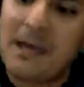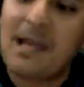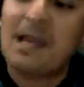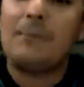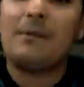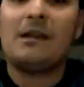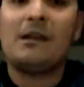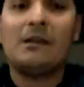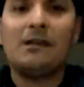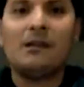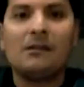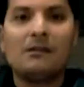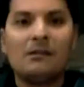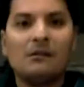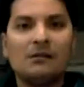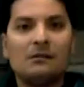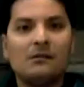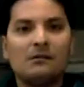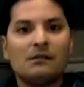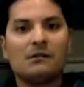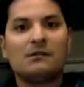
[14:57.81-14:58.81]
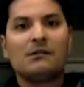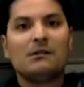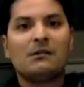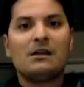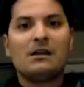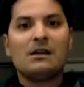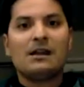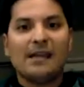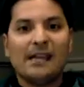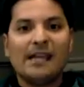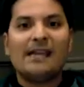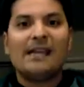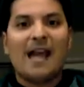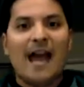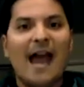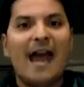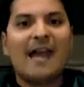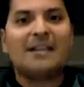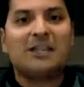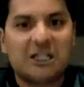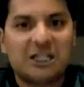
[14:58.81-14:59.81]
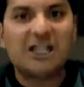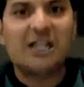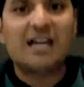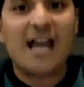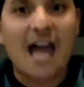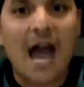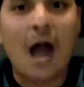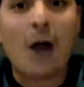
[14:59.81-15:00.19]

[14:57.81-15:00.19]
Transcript: baby. Eagles!